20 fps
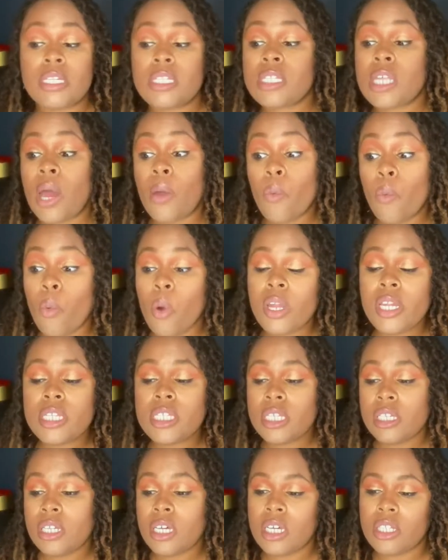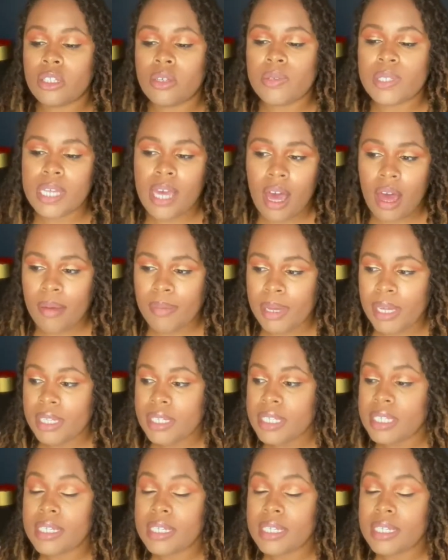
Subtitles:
So I wanted to look at those comments.